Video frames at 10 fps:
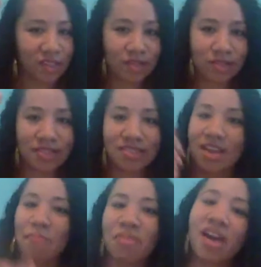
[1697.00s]
Oh,
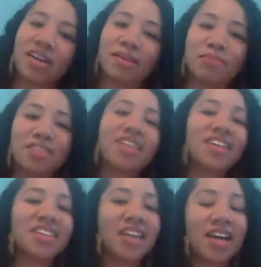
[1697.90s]
snap that up, Dee
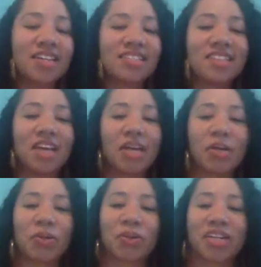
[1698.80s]
Dee. Yes, I
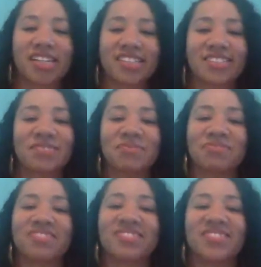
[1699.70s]
agree.
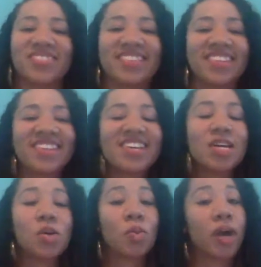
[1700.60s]

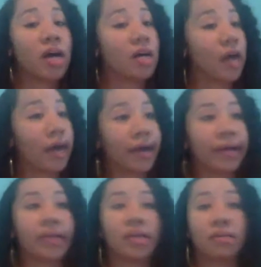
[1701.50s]
Well,
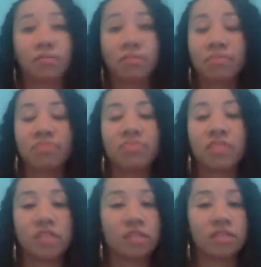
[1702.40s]
I am
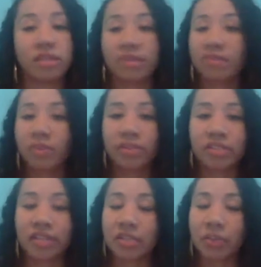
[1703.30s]
looking forward
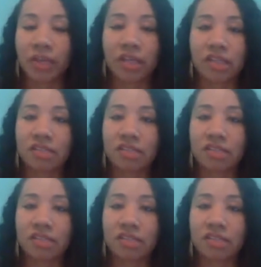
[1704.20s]
to next week.